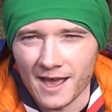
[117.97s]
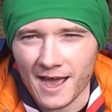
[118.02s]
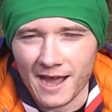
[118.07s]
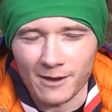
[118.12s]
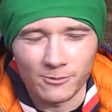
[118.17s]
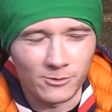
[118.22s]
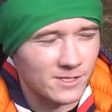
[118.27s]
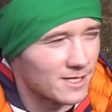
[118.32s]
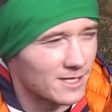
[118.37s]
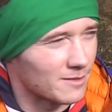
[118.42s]

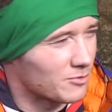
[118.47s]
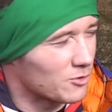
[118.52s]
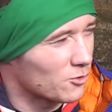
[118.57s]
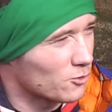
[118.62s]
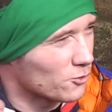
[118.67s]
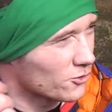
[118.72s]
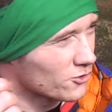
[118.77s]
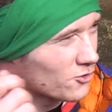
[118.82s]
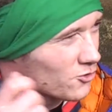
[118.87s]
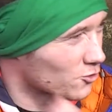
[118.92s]
outer
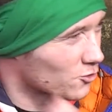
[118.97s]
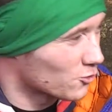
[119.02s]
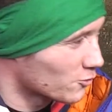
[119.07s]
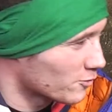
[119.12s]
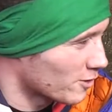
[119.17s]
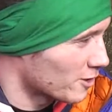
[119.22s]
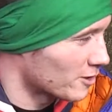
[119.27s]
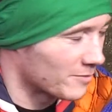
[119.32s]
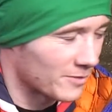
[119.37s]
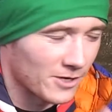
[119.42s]
porch
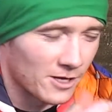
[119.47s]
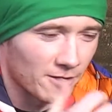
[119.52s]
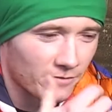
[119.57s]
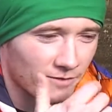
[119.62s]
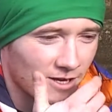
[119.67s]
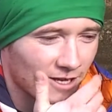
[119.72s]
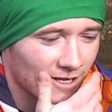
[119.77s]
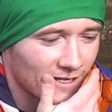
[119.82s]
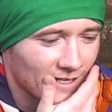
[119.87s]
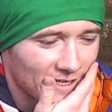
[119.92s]
door open
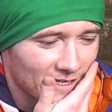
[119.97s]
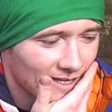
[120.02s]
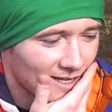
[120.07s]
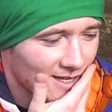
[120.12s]
overnight.